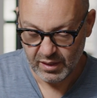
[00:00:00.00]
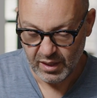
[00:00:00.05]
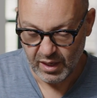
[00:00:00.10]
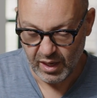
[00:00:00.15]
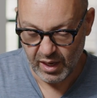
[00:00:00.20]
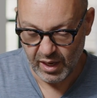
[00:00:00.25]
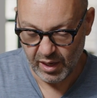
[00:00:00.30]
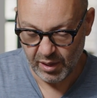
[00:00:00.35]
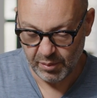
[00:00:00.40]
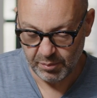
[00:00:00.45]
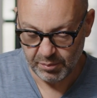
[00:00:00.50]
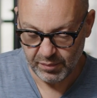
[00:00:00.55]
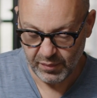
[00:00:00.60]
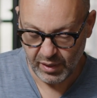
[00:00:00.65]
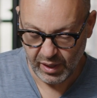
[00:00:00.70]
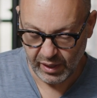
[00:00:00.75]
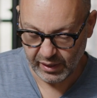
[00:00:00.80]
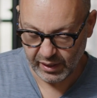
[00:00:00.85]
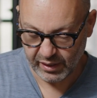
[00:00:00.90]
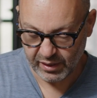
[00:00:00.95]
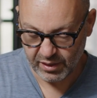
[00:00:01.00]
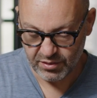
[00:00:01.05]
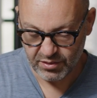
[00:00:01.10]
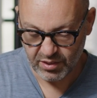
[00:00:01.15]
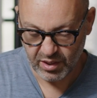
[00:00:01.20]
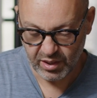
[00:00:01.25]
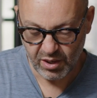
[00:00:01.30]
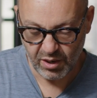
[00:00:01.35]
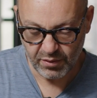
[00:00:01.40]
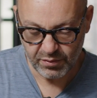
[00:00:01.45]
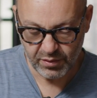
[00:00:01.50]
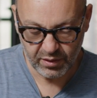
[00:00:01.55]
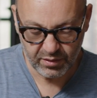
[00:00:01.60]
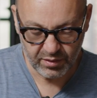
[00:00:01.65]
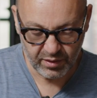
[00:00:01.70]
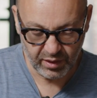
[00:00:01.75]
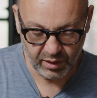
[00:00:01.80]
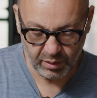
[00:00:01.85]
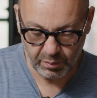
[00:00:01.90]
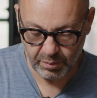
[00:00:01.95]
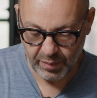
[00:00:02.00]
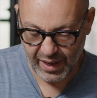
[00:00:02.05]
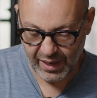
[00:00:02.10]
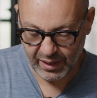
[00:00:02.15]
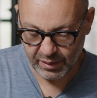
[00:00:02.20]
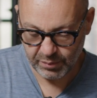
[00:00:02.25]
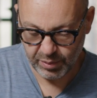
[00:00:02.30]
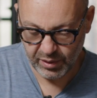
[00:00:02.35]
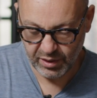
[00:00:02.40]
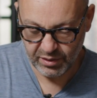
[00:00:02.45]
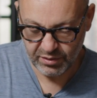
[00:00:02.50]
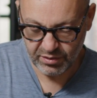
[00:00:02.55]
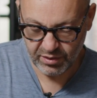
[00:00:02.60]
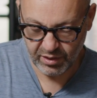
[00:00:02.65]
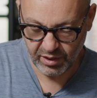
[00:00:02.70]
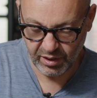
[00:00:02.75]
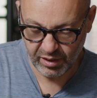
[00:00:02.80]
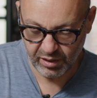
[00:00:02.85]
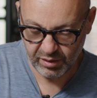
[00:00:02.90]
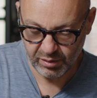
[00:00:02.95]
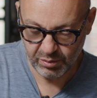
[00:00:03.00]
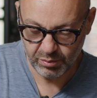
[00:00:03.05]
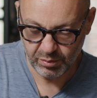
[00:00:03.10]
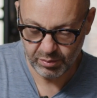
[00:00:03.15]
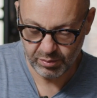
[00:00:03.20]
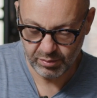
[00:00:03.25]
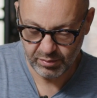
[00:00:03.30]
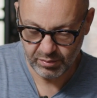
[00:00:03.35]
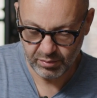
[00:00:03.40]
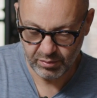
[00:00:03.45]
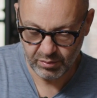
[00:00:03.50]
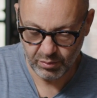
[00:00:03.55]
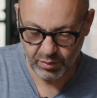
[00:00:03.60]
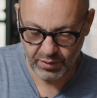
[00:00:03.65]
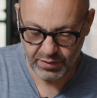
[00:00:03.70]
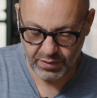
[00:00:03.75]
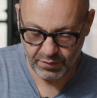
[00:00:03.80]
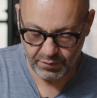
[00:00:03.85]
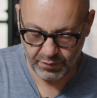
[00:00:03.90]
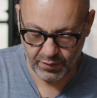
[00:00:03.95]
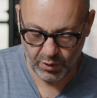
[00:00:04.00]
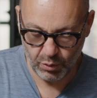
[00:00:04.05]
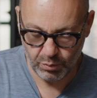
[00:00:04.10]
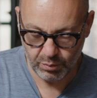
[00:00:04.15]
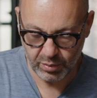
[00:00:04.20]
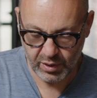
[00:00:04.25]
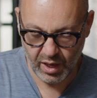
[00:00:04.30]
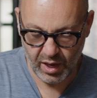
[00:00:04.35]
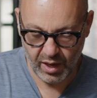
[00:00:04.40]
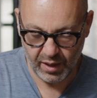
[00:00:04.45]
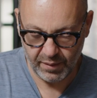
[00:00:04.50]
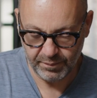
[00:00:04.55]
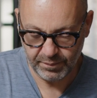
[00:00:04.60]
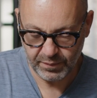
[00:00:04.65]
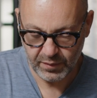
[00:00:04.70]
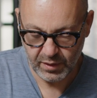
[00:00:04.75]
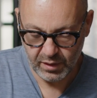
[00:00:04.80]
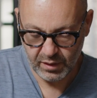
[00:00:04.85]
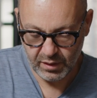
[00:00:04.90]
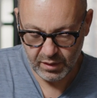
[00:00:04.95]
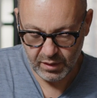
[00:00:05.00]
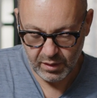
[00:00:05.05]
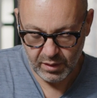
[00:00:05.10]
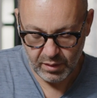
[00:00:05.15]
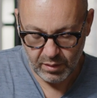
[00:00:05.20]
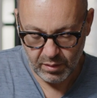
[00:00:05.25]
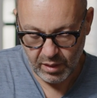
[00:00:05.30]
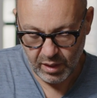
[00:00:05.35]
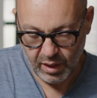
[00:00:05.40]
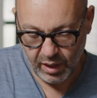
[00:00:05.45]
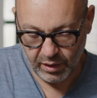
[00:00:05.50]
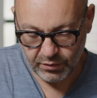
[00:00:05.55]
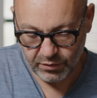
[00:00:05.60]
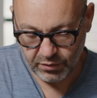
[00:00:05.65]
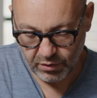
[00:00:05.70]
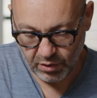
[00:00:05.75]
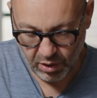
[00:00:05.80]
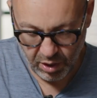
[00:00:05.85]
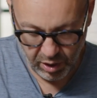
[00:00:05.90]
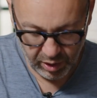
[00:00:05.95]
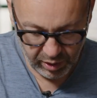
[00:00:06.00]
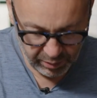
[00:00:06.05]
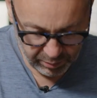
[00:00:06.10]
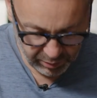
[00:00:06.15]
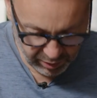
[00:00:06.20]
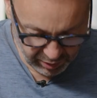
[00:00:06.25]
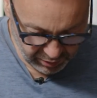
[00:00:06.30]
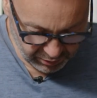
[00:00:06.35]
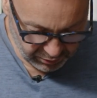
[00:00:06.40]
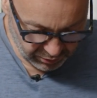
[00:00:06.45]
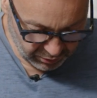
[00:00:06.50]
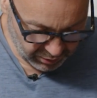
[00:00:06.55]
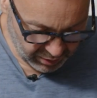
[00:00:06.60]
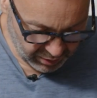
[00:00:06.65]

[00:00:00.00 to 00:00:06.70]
and I can take off this little back piece here with the film cap. And so all I'm going to do